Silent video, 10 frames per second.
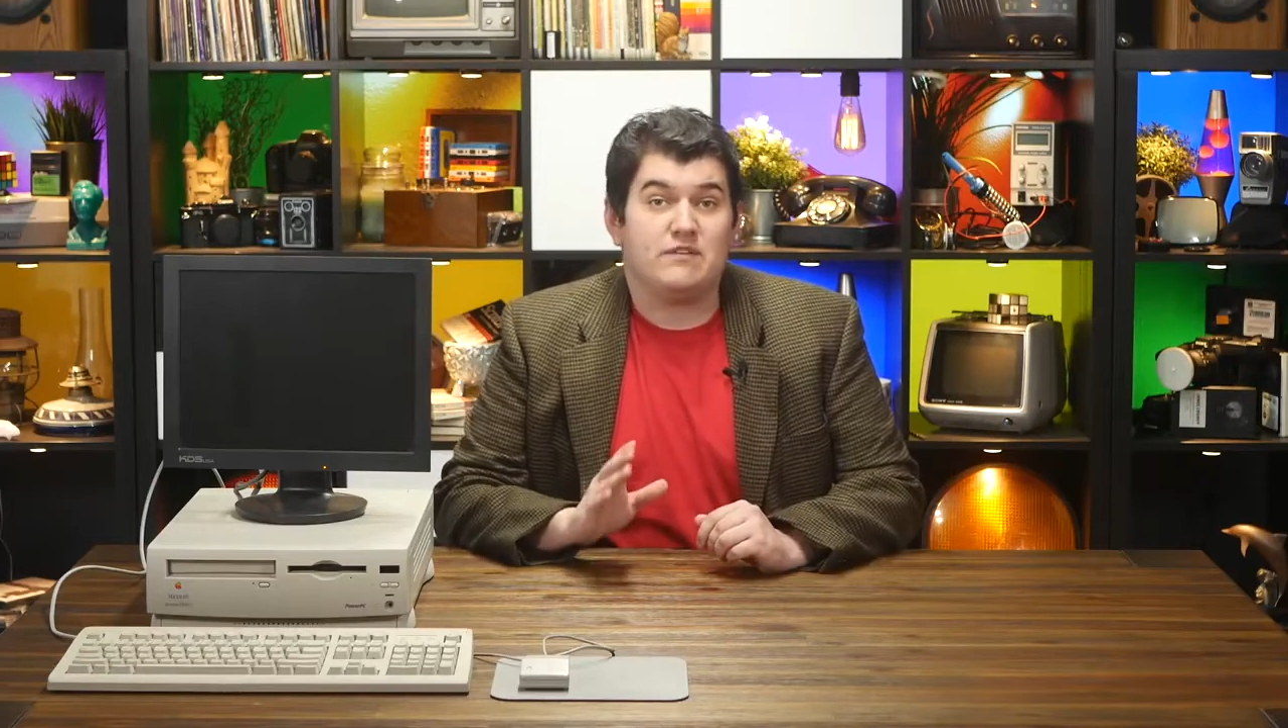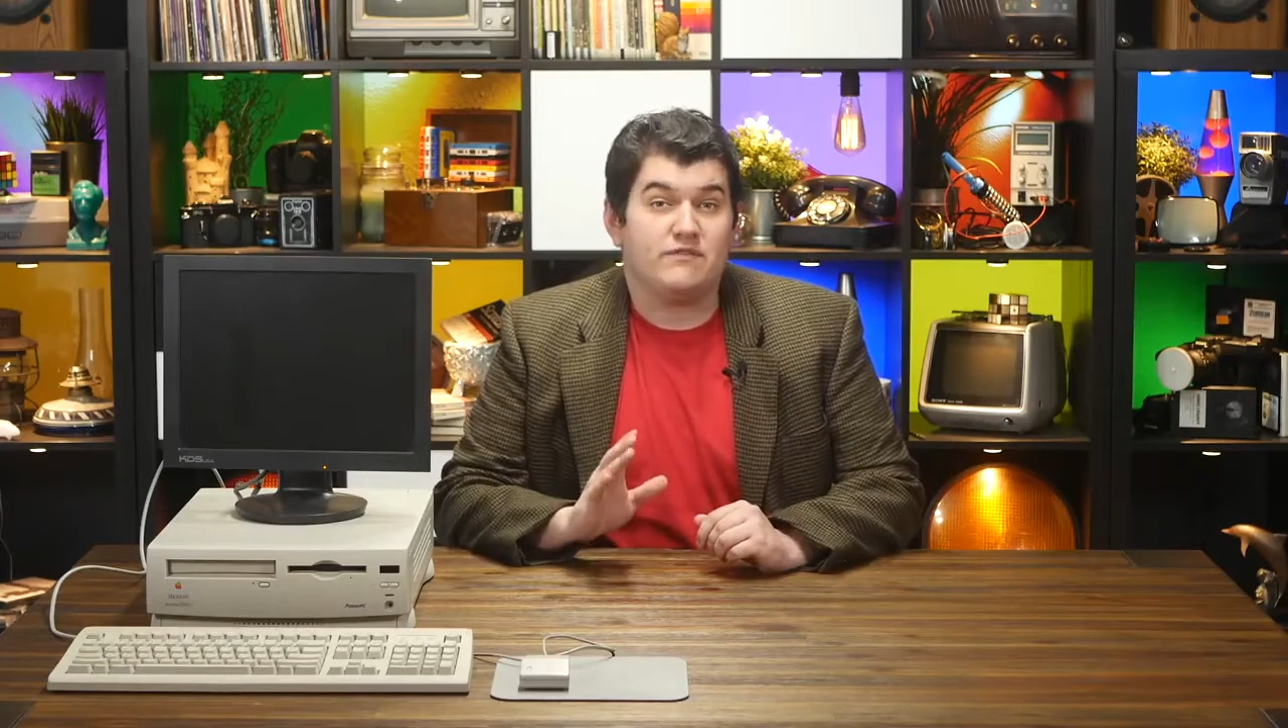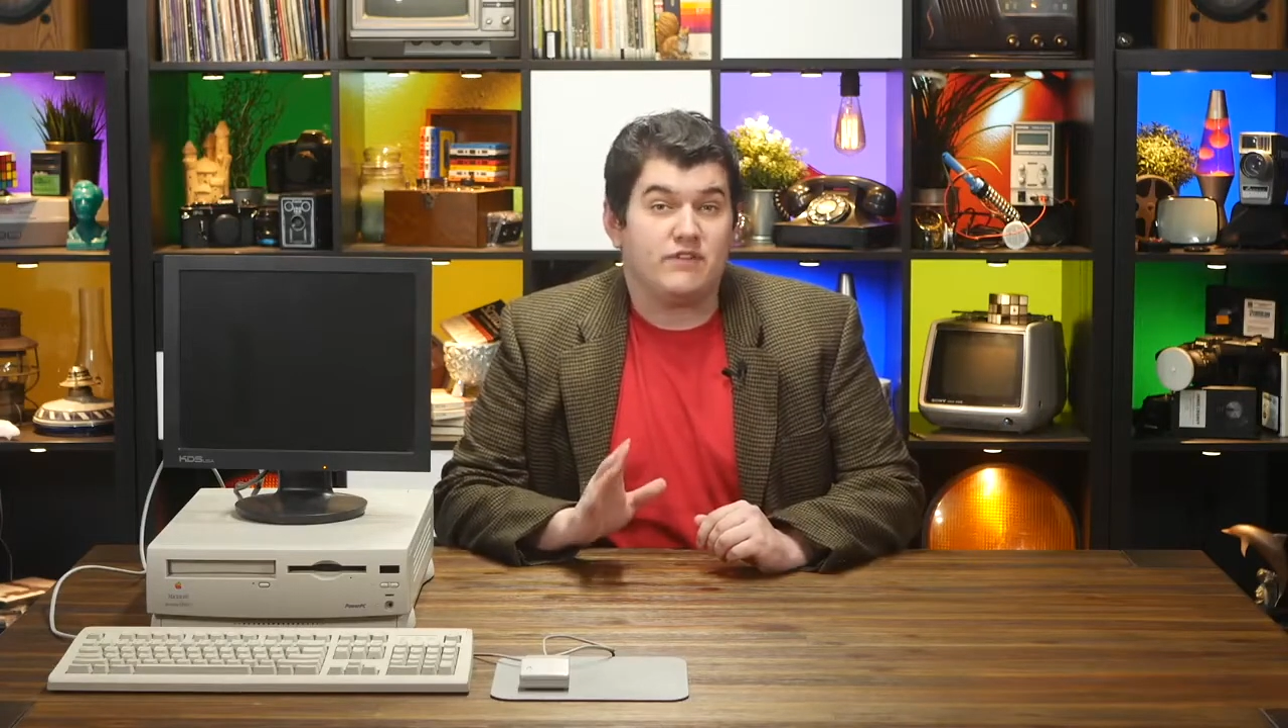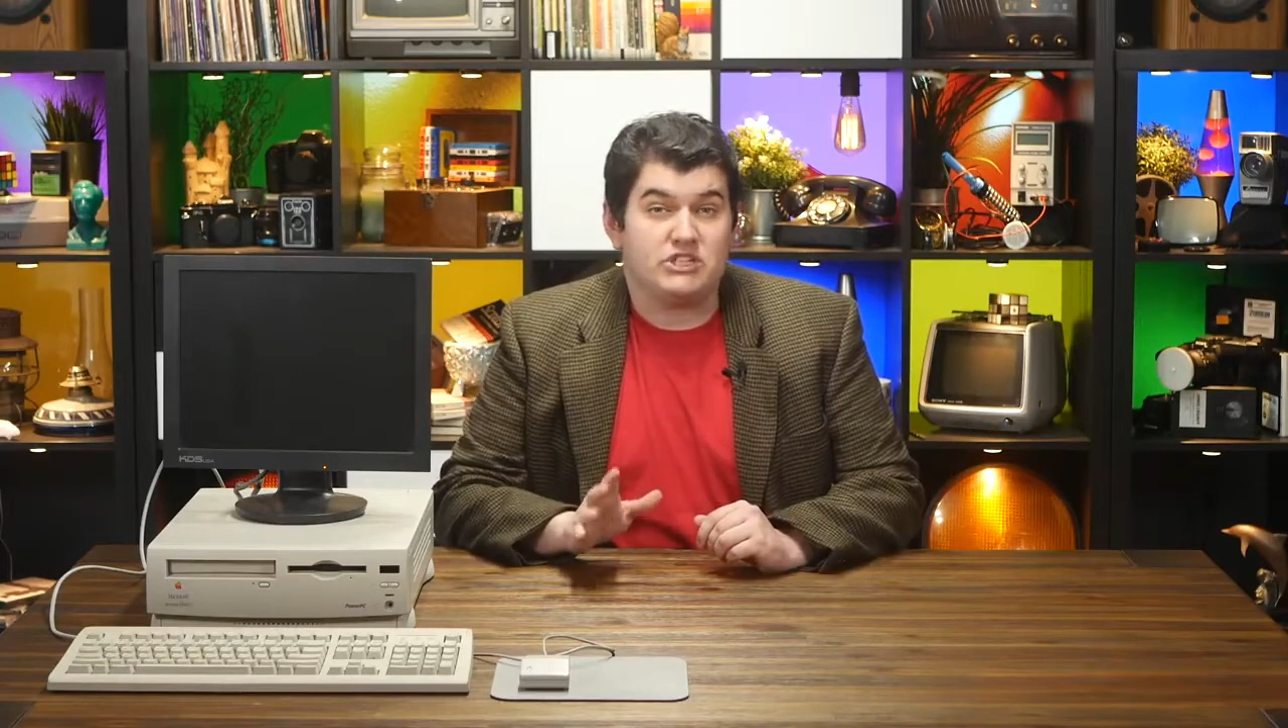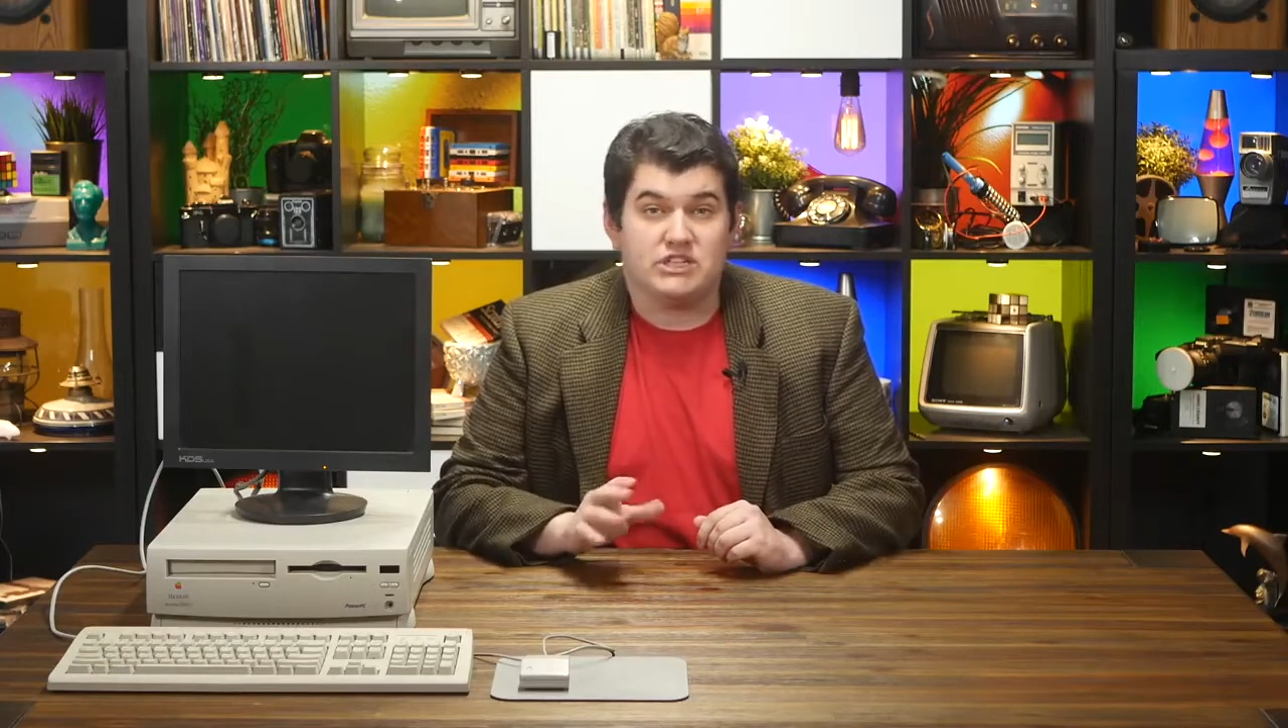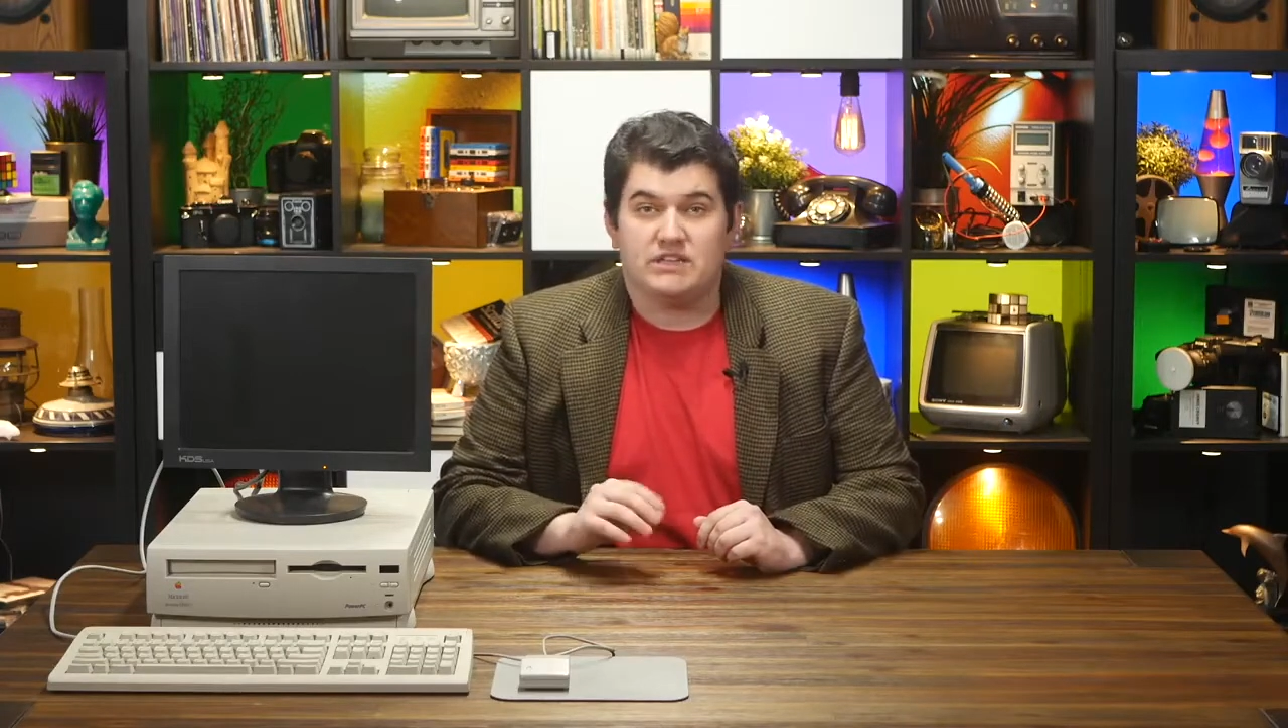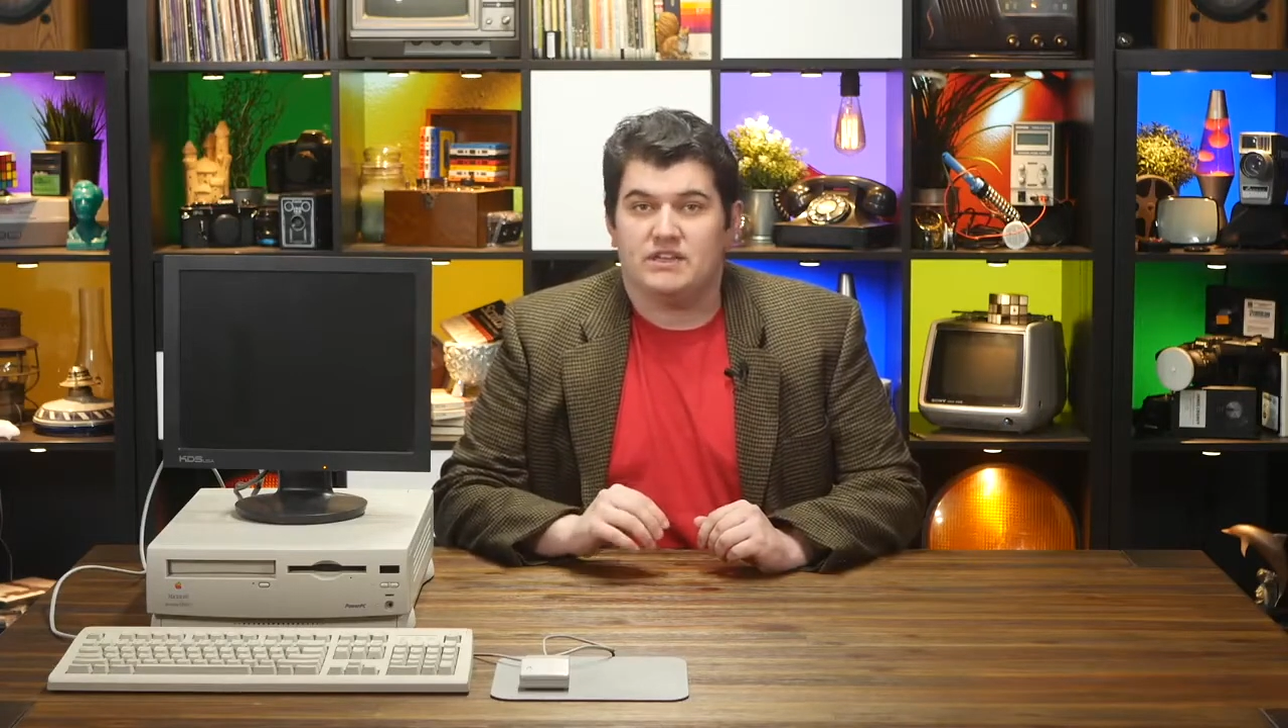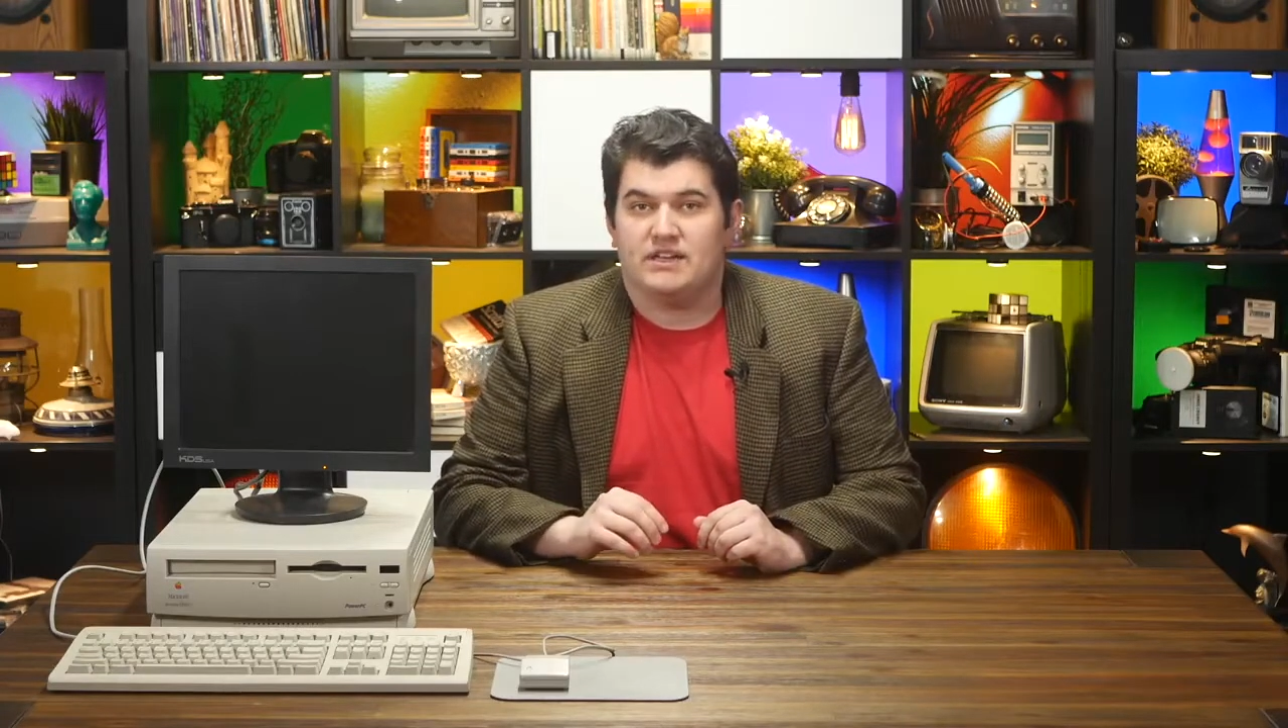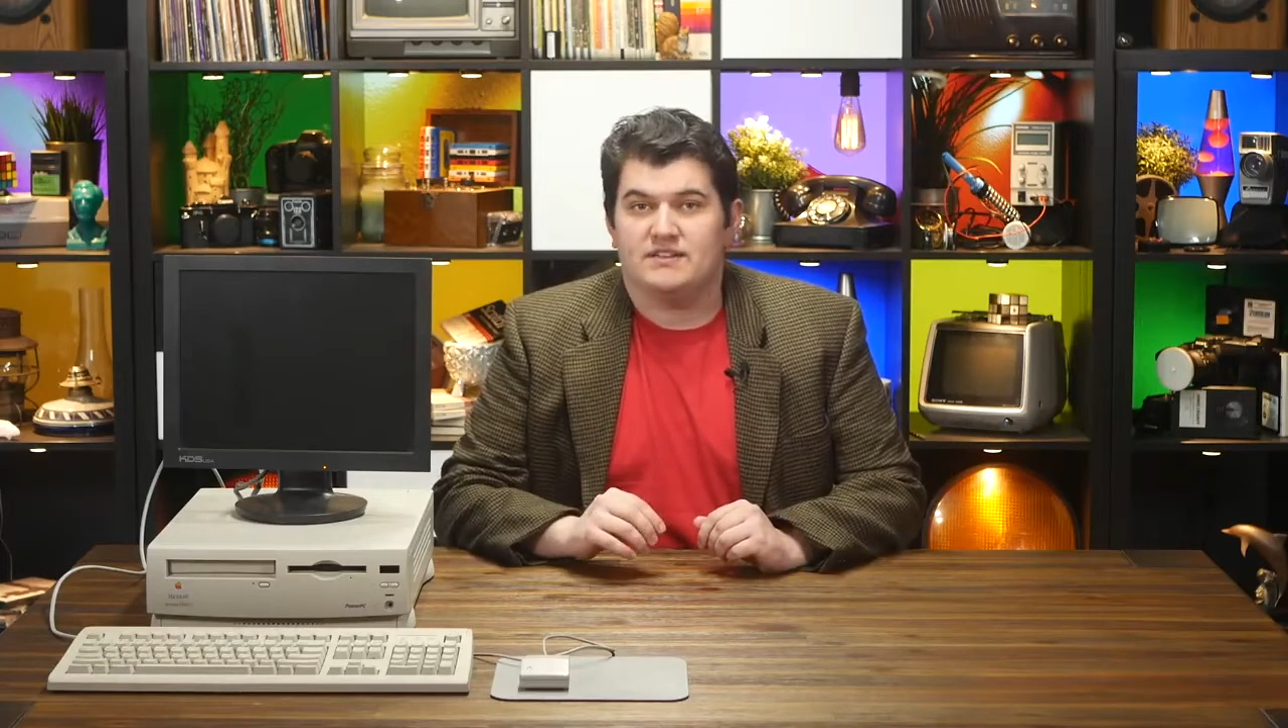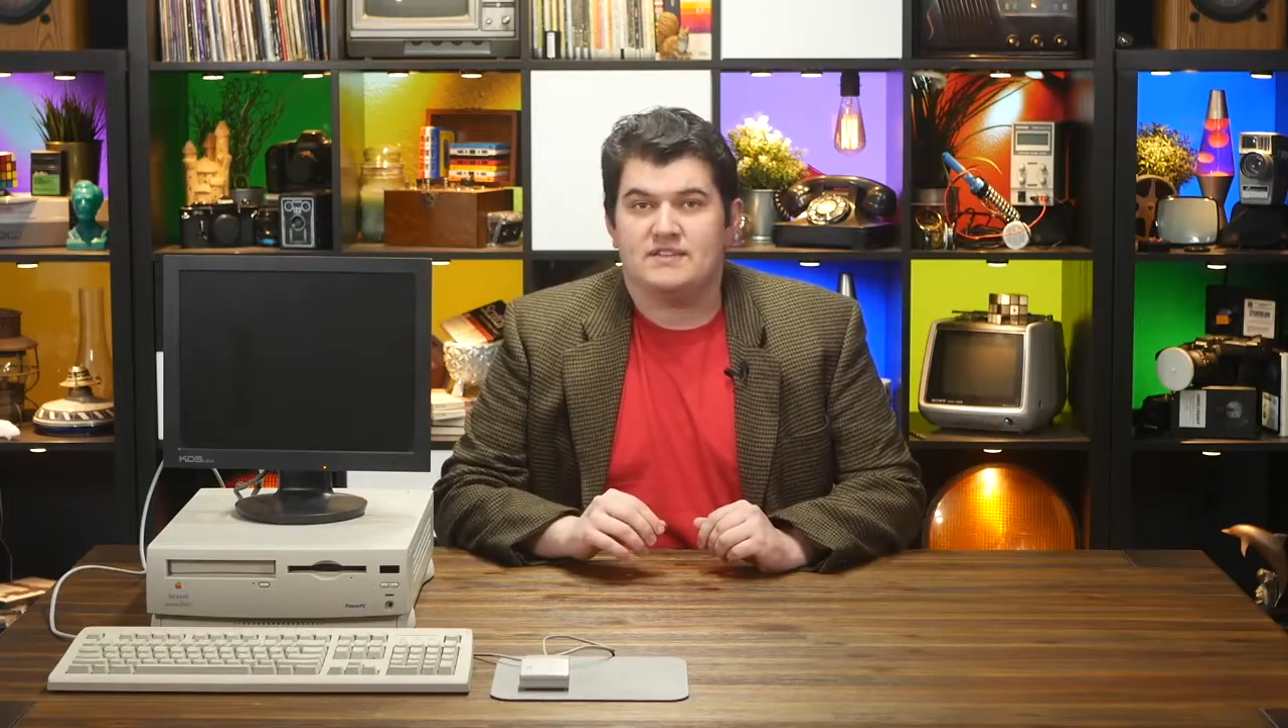fudging
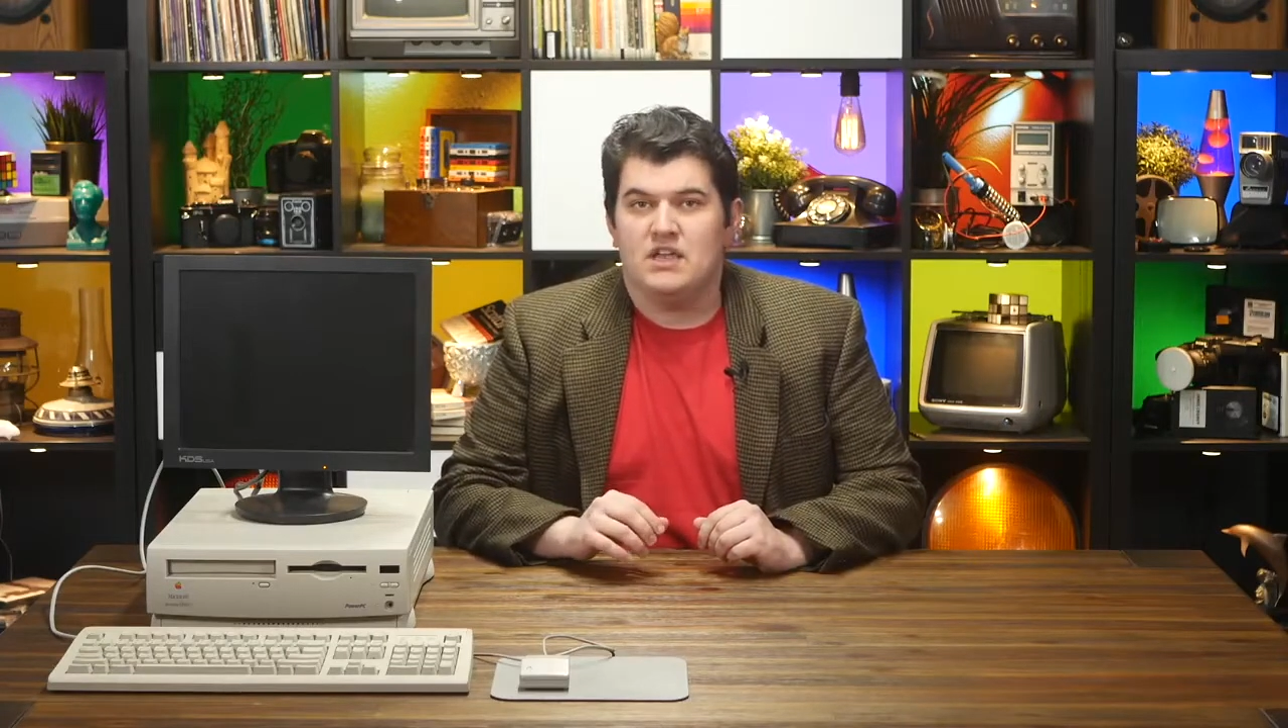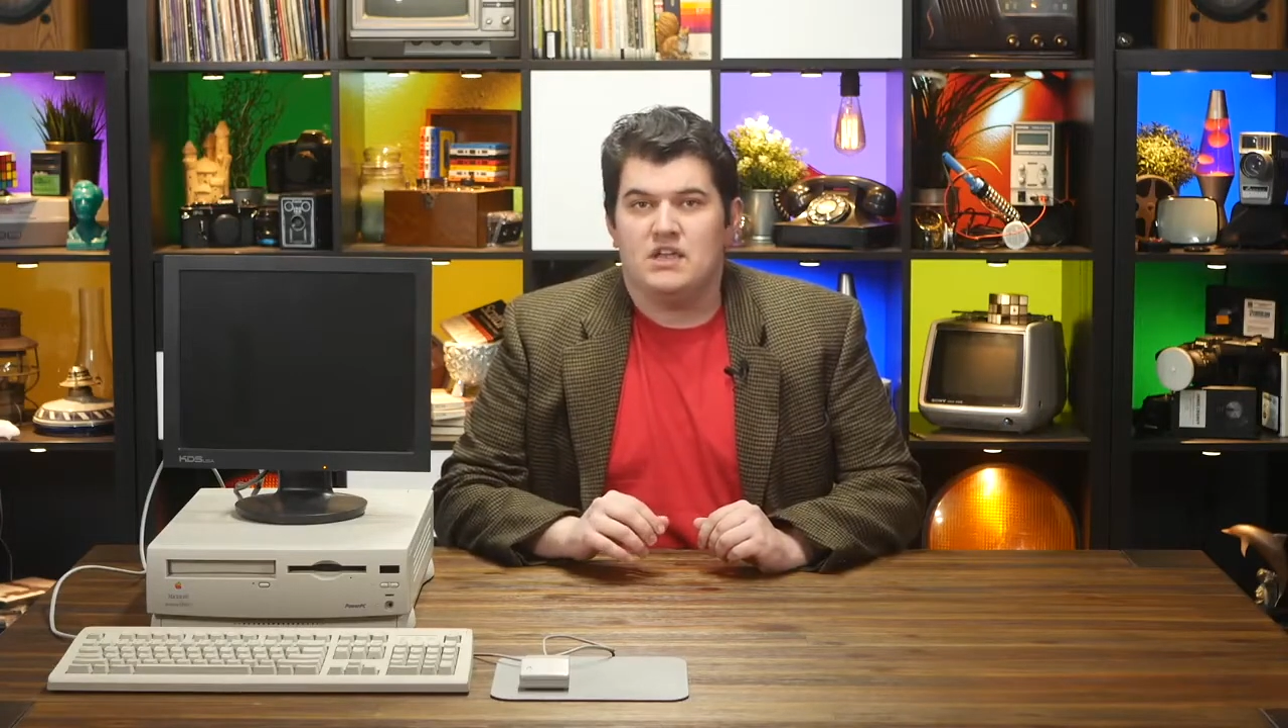things,